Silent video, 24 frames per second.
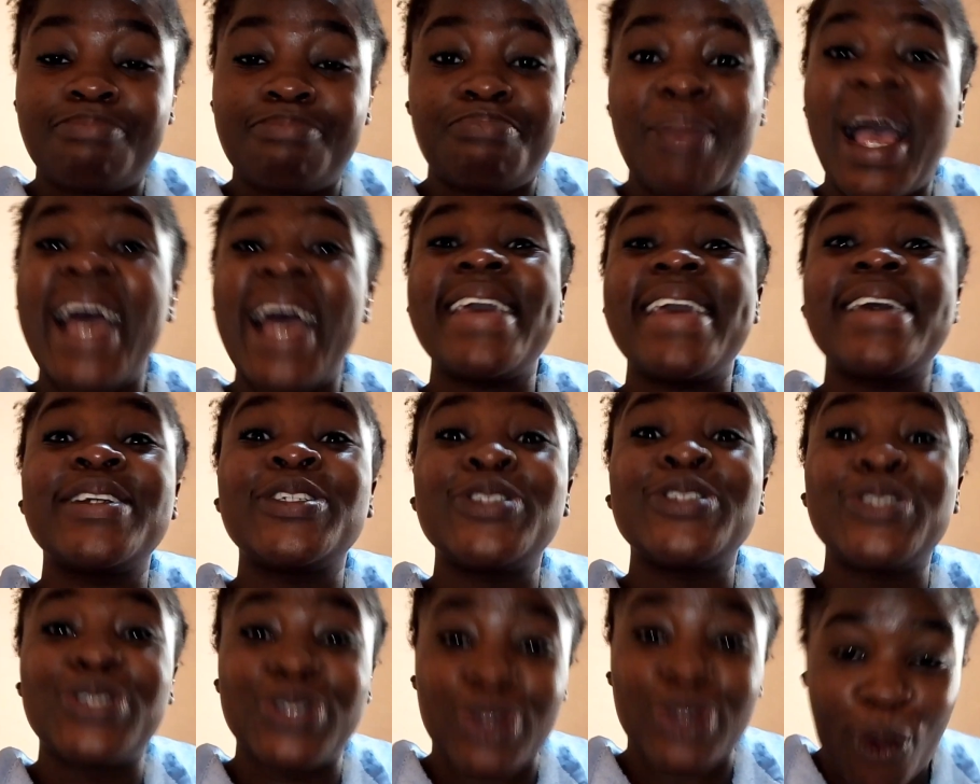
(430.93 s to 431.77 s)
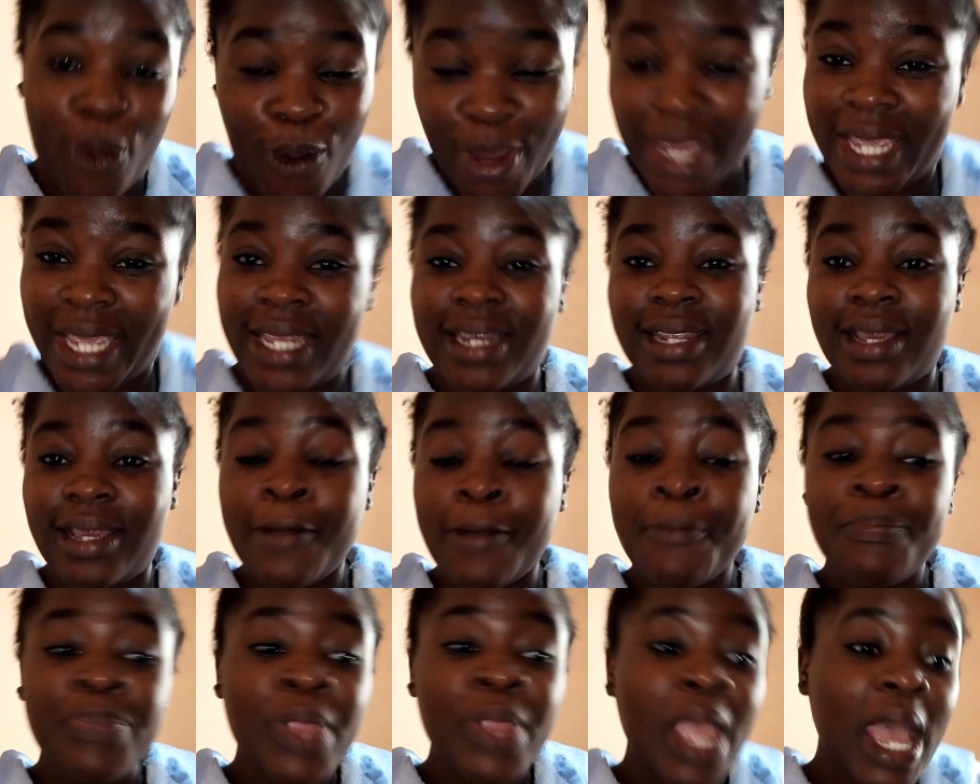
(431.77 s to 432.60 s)
I enjoyed.
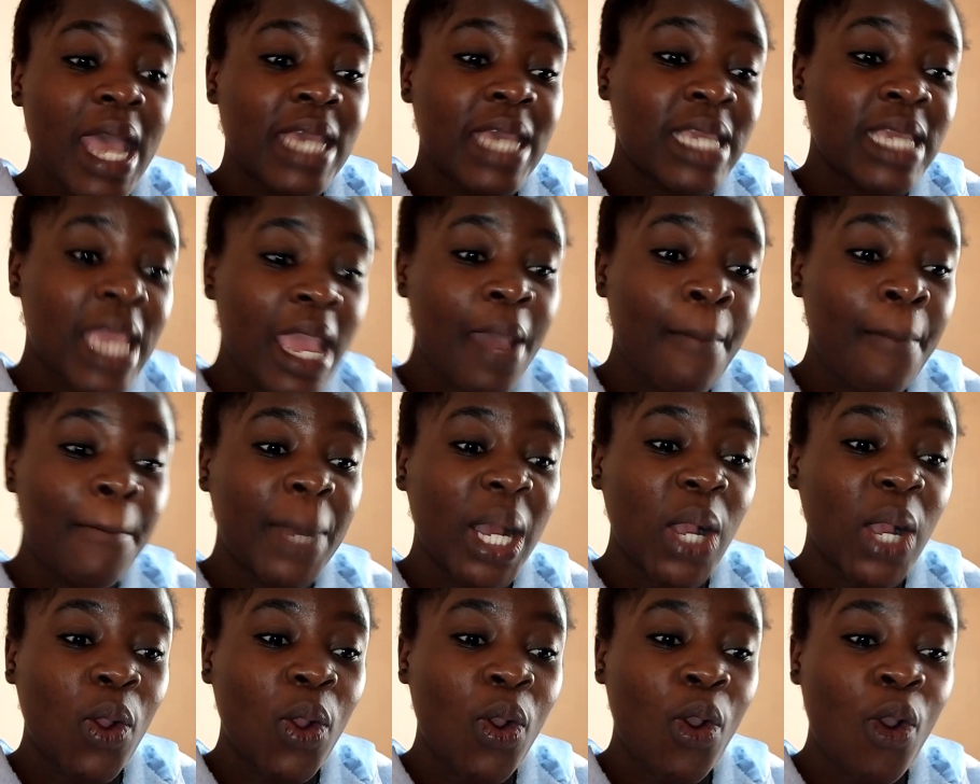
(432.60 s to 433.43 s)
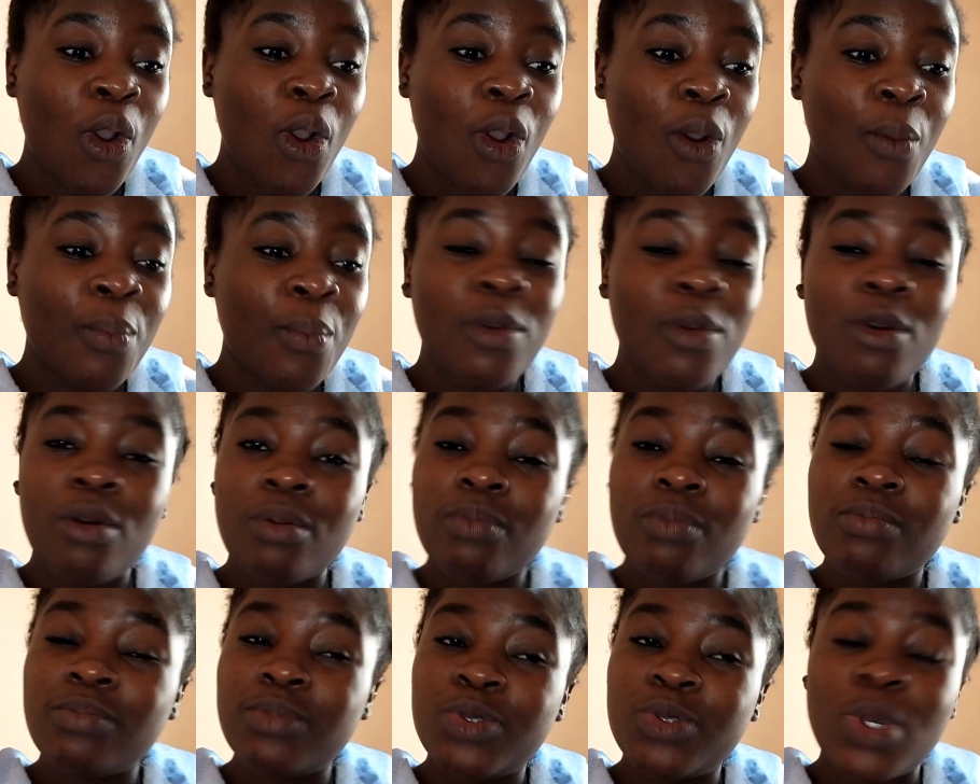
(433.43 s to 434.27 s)
I came back home
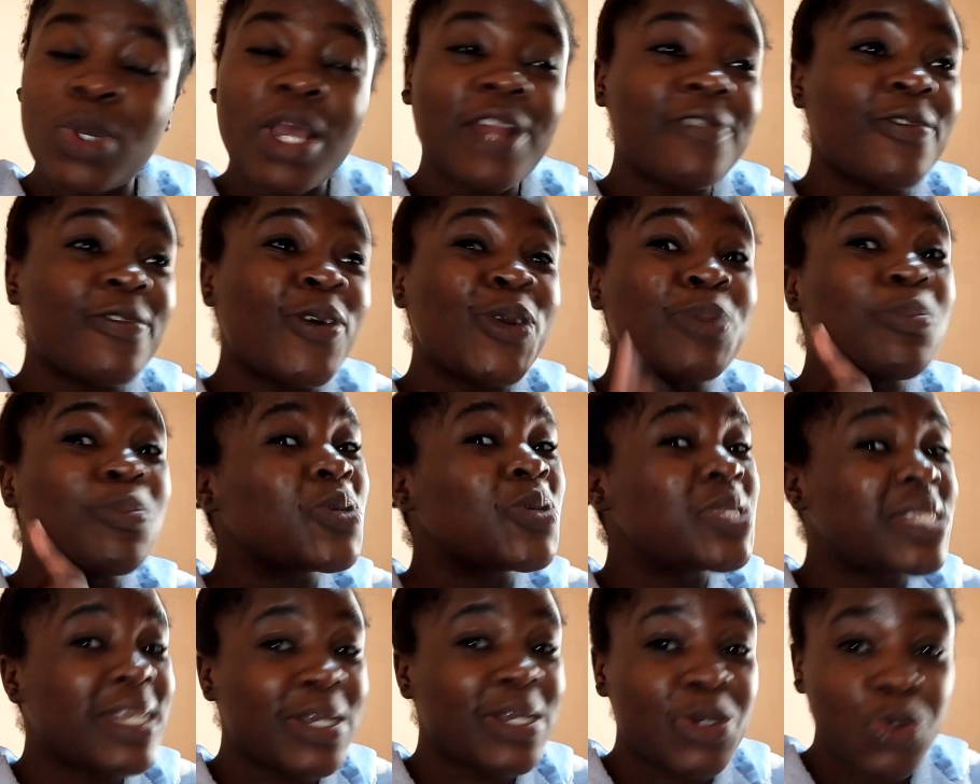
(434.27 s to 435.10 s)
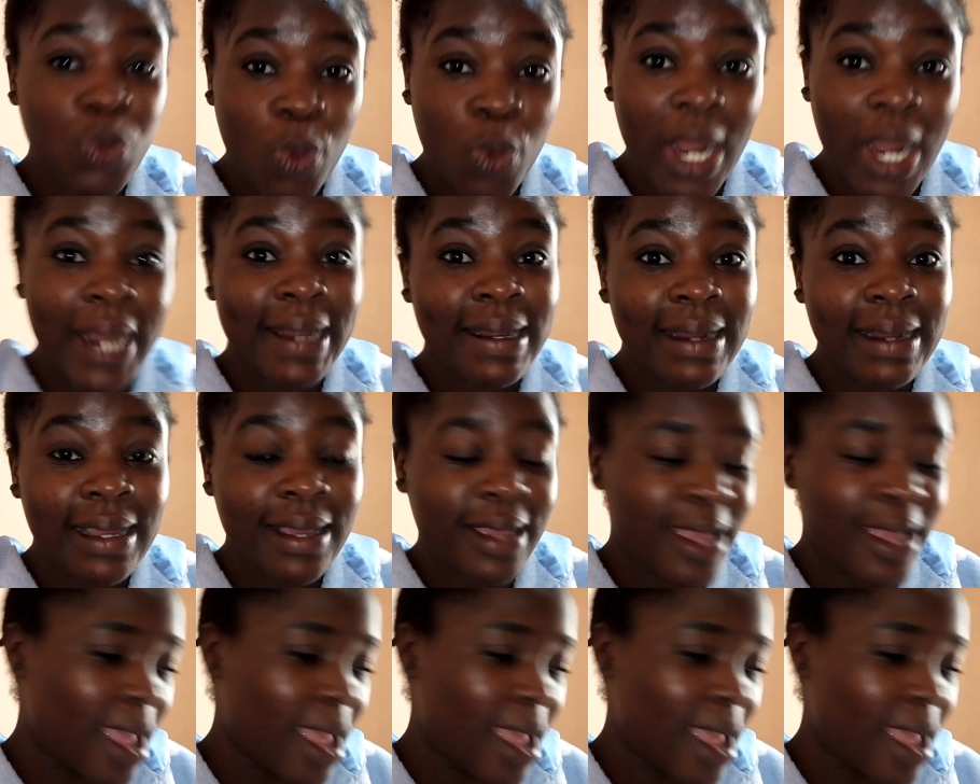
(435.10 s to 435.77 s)
12, almost at 1.